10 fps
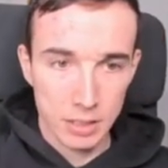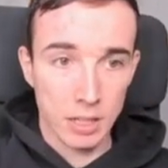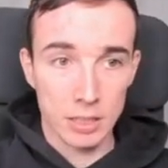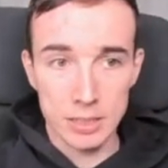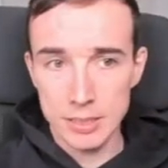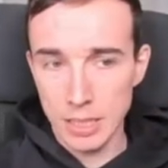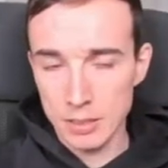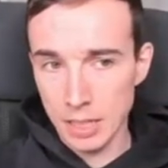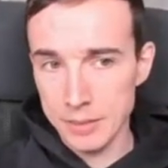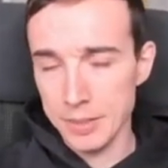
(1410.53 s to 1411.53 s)
Uh, this
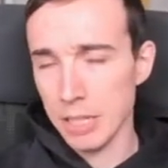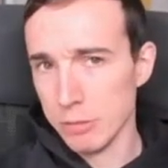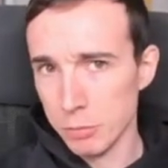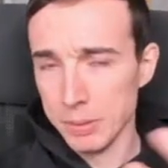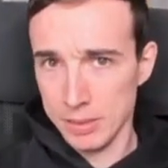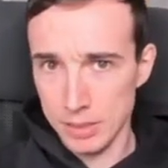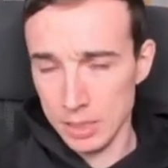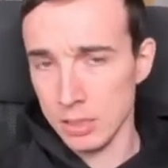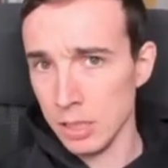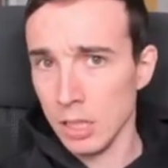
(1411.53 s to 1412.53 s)
uh, idea will be
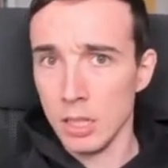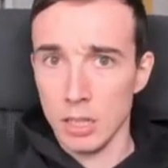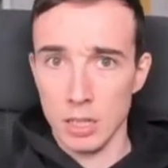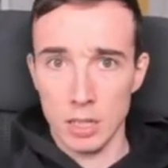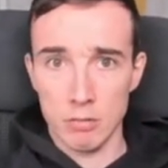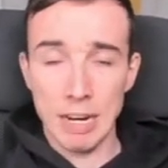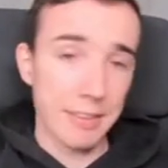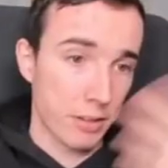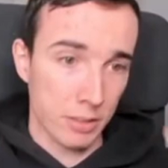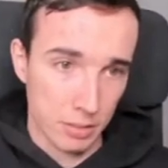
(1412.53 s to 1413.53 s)
seen uh,
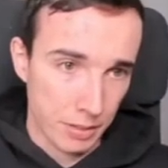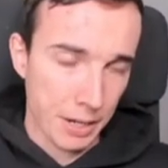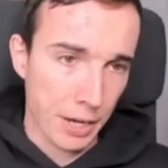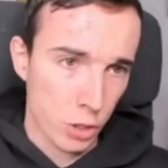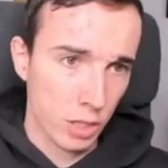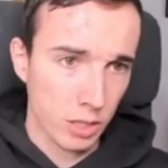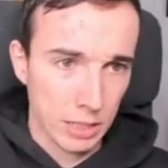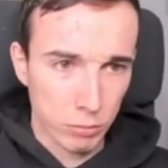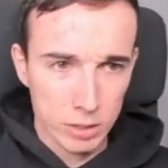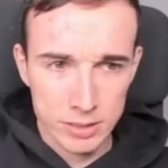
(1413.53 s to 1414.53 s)
later in the variation.
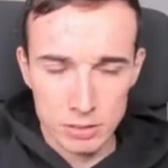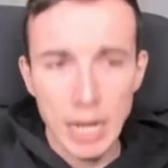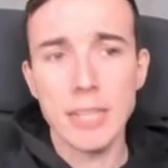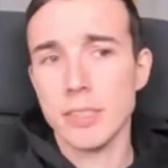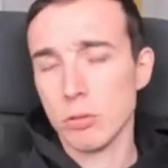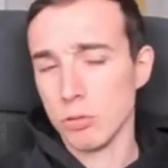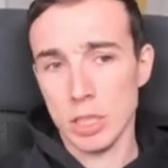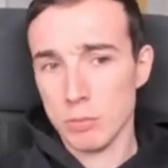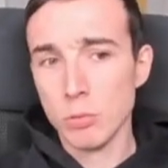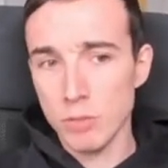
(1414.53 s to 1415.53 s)
It looks crazy to
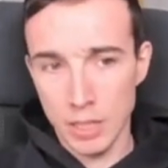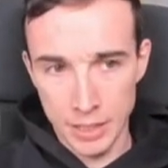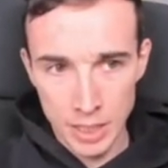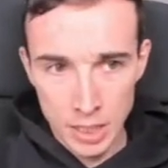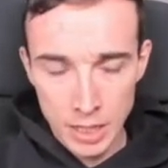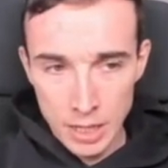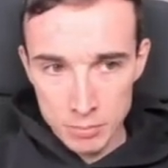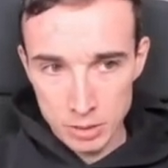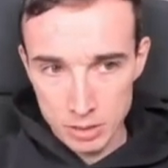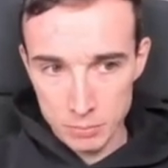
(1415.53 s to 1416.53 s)
just move a king,
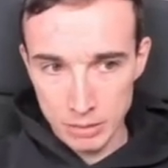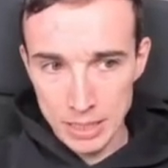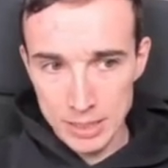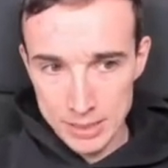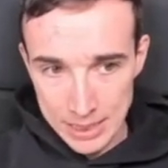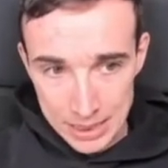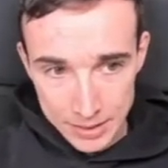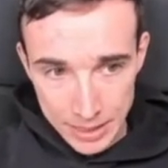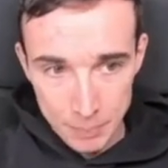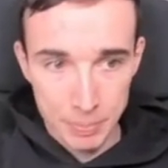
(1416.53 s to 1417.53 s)
but black is
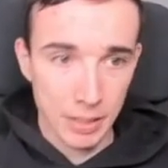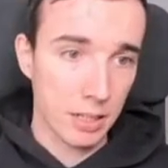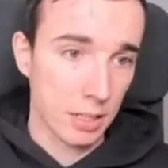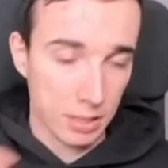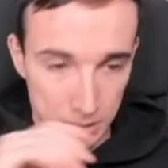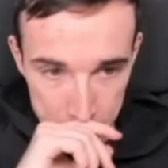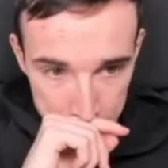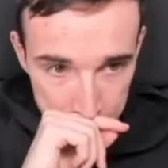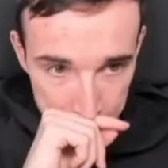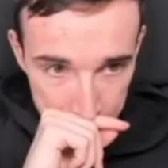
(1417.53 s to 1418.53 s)
sidestepping uh,
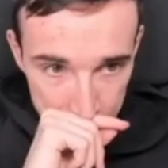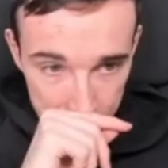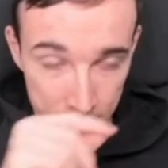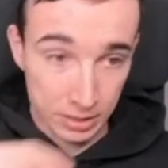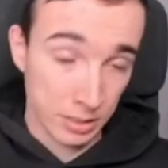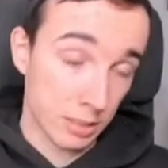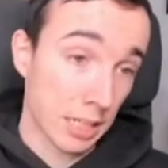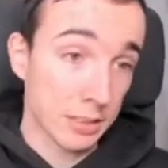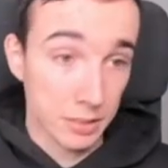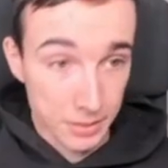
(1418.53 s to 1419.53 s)
this uh,
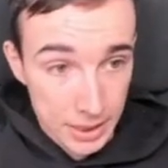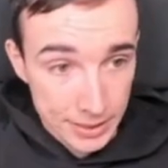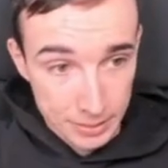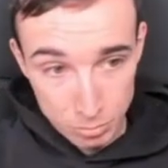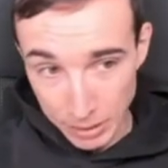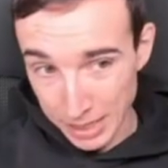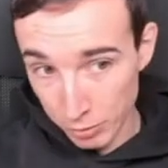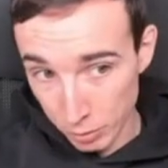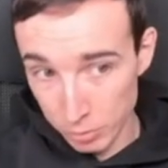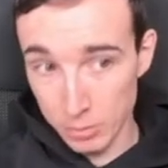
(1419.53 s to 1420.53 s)
knight d6. Black
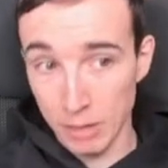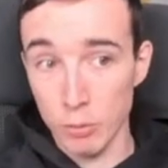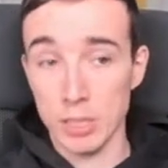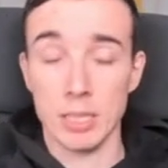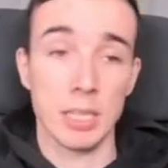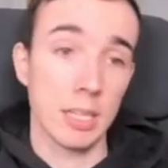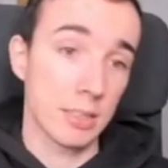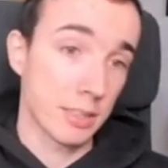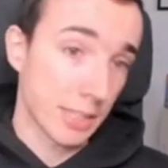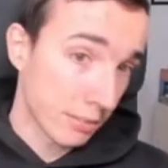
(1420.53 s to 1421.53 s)
is also avoiding king
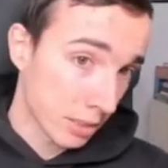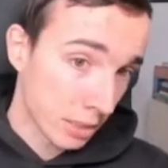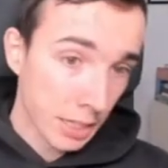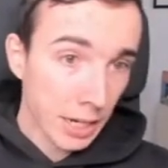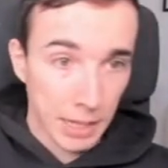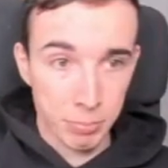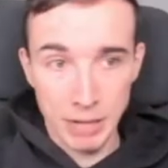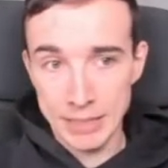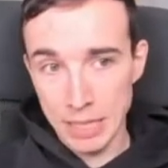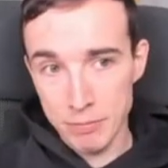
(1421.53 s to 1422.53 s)
c7, and
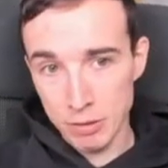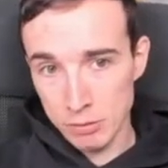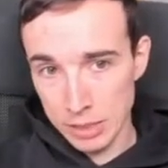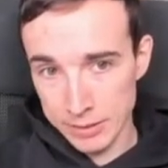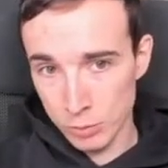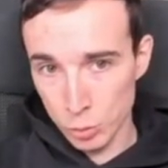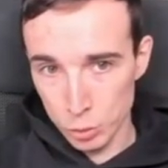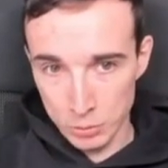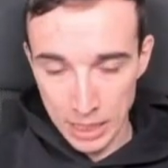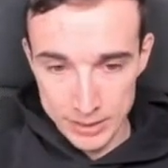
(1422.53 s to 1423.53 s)
black definitely doesn't want
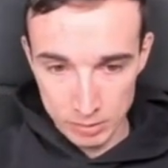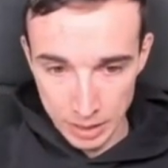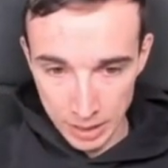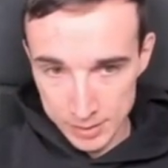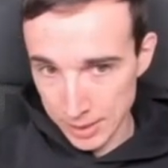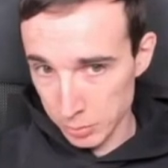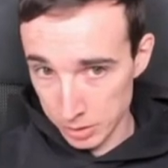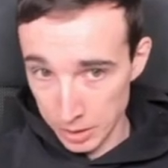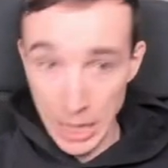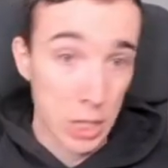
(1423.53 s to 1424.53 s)
to castle king side with
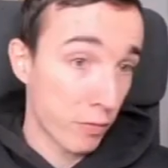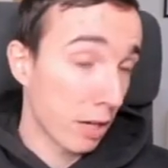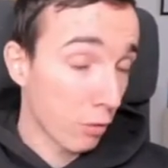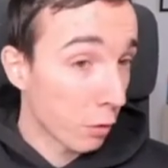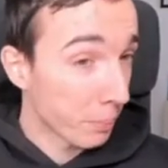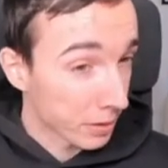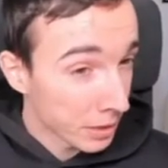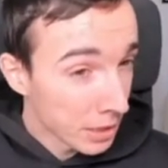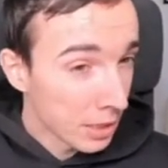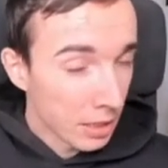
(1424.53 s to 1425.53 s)
the h5 open.
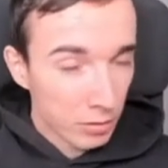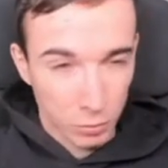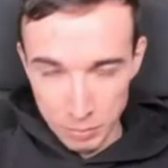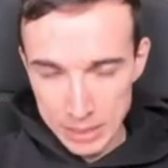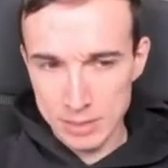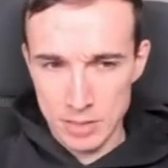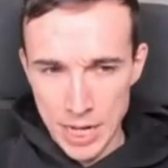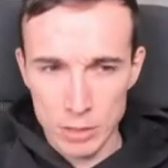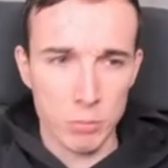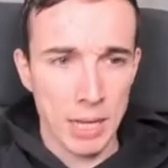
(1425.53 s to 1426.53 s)
So black is
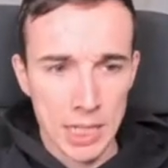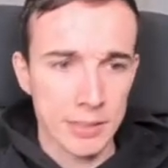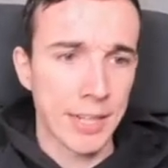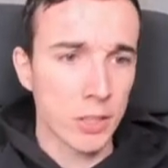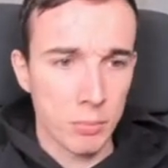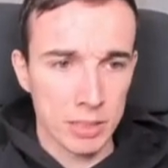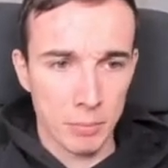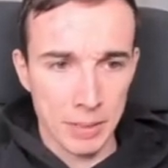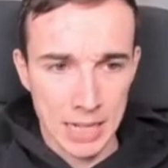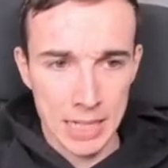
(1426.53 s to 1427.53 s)
trying to make an argument
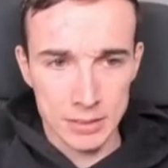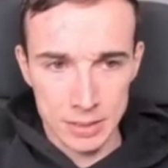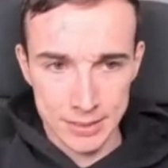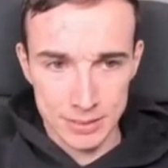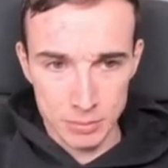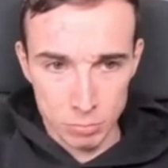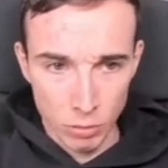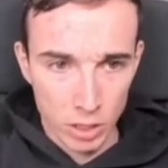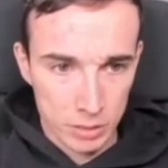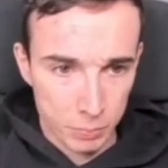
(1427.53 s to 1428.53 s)
that behind this
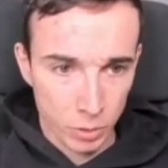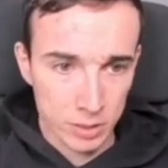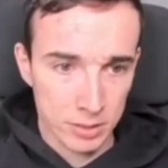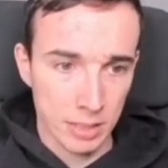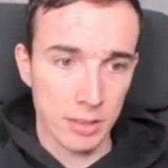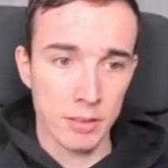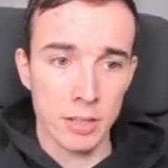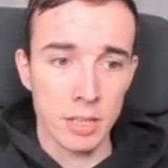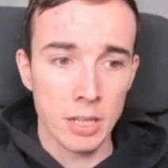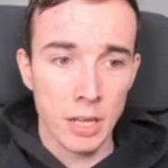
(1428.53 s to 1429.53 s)
blocked pawn
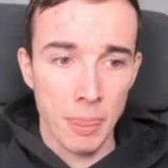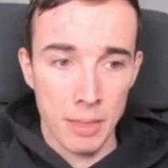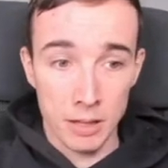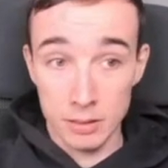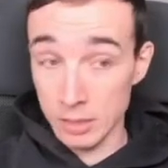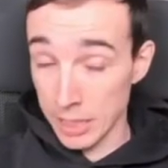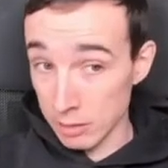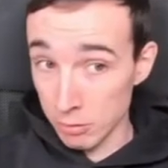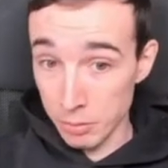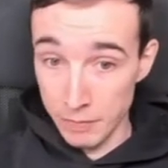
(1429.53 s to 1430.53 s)
center, uh, the king
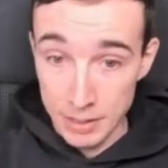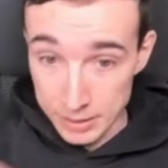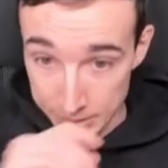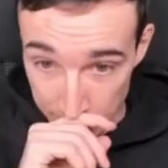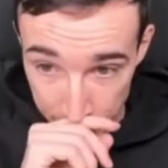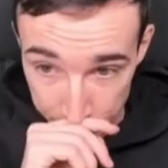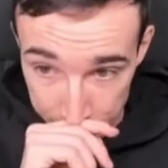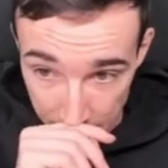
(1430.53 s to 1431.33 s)
will be very safe.